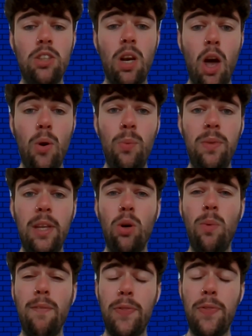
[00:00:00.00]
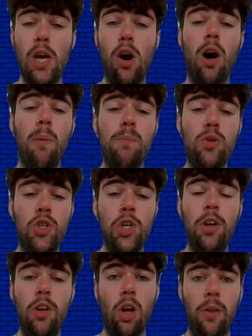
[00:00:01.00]
is a loan deal with the
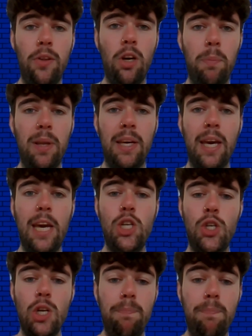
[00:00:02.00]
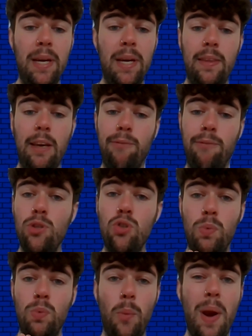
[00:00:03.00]
option, not the obligation. Big
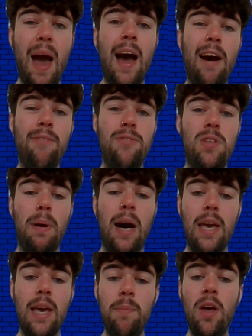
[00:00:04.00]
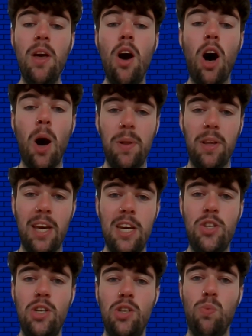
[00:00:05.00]
difference. We don't have to buy him.
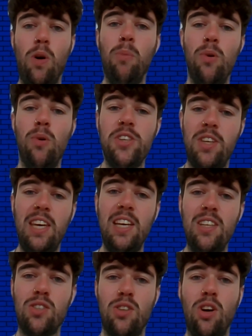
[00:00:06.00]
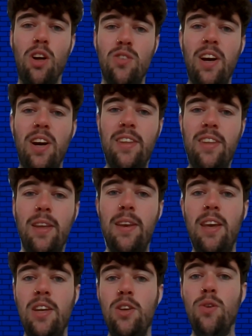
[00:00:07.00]
Obligation is what Moise Keane's contract at
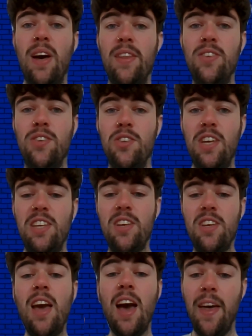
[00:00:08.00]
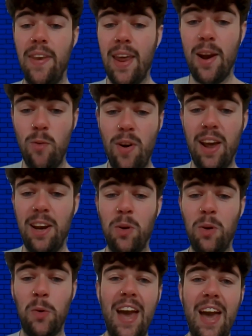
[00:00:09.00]
Juventus is, and they're really
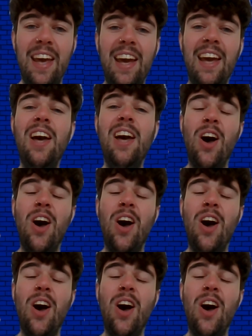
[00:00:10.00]
regretting it.